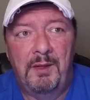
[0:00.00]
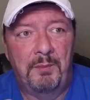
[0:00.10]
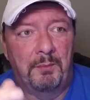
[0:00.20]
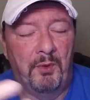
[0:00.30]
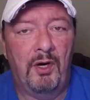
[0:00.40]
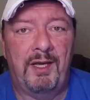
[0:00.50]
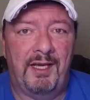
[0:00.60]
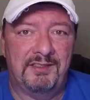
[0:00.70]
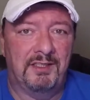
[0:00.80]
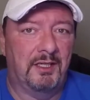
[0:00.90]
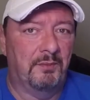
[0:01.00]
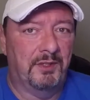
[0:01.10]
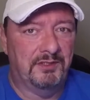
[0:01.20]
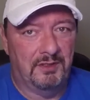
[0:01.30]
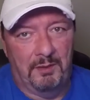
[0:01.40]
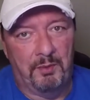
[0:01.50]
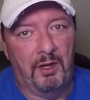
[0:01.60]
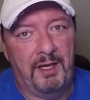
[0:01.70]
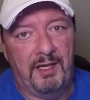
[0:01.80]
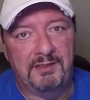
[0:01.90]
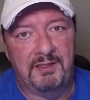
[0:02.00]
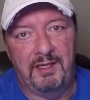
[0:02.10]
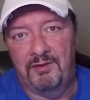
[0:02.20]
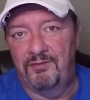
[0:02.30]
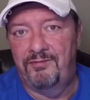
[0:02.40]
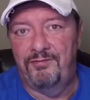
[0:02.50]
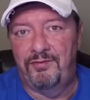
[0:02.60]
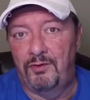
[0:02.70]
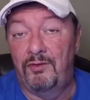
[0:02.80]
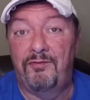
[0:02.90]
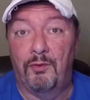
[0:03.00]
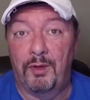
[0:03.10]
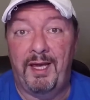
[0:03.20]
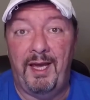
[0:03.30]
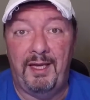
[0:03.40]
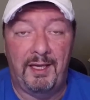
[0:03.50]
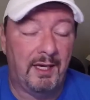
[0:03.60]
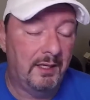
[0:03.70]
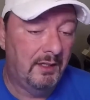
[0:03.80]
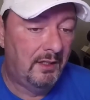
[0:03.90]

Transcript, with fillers: but broadcasting companies are not broadcasting it in full four K yet.